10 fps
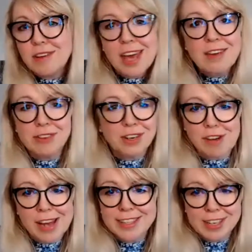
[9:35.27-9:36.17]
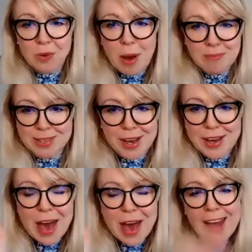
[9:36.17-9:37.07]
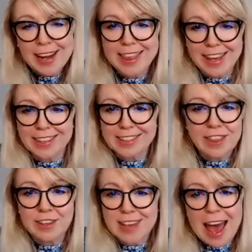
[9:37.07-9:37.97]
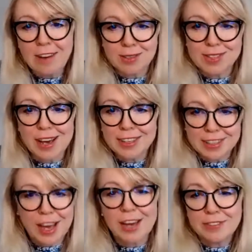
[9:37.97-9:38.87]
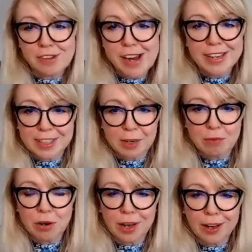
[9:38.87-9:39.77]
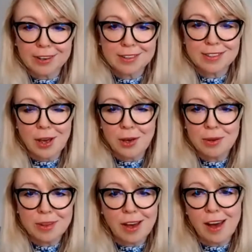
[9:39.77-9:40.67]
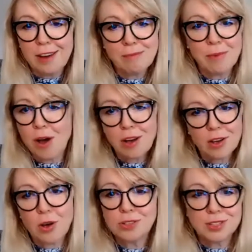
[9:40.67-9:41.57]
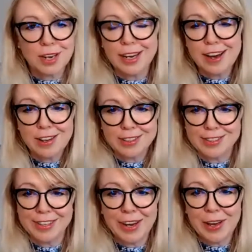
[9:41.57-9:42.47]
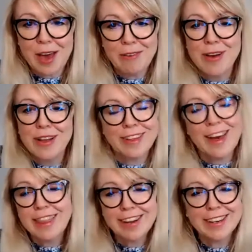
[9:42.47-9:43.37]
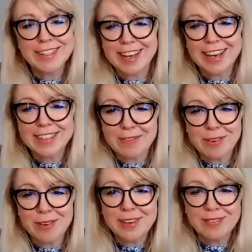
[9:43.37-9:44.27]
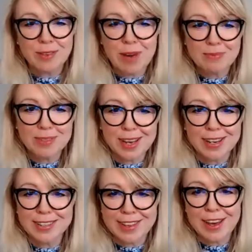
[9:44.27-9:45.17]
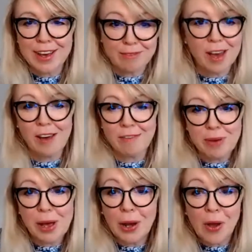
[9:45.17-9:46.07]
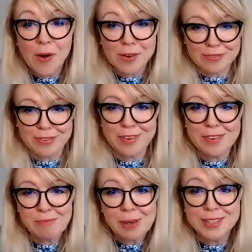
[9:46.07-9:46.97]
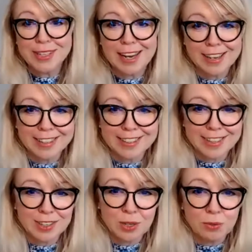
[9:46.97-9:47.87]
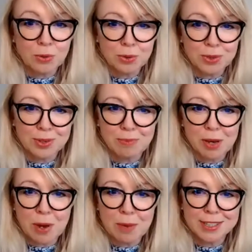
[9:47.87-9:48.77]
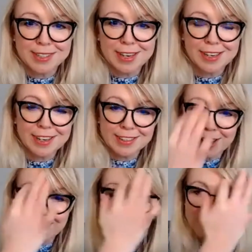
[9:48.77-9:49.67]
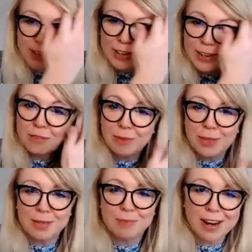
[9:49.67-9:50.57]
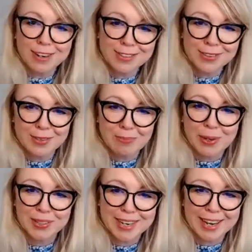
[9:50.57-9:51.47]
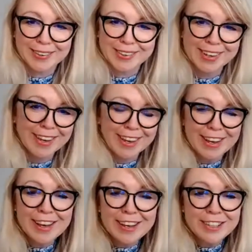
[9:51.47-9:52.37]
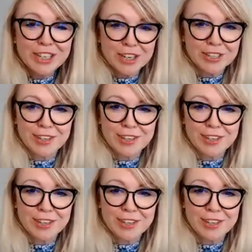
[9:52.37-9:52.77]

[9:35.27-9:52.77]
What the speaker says: even creating a website, anything that's outside kind of creating a product. So I'm constantly asked, you know, the nice thing is everyone loves the website, so I've put a lot of beauty clients towards my web designer, so he's got a lot of beauty brands on his books now. Just,